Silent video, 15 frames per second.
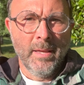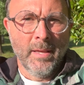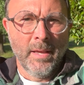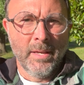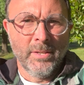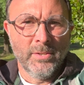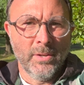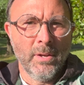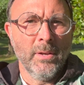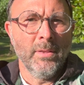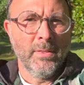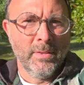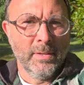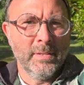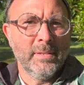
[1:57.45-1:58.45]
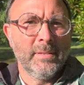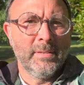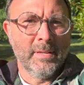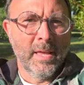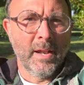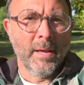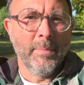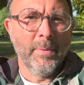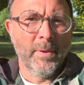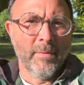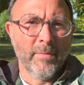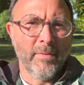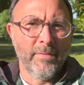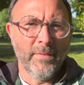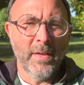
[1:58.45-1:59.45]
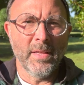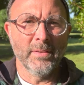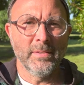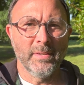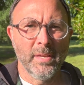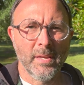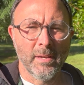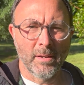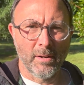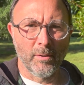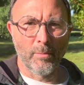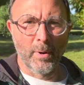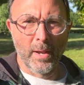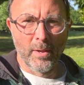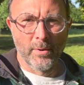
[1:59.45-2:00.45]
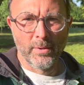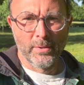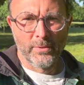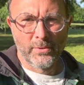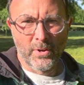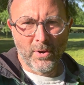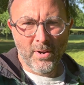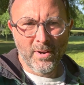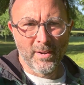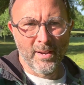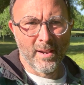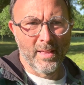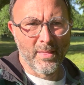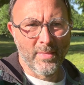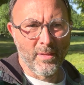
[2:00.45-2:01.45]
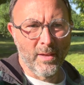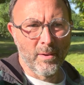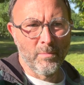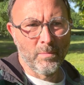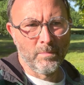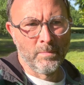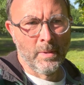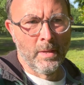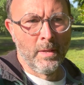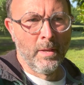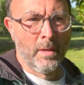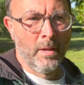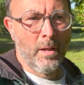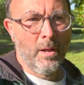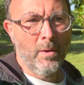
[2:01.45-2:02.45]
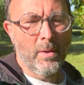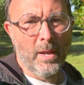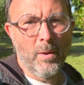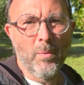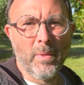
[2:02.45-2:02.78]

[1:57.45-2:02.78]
I saw this setup of a fence around his garden, and I thought, okay, well,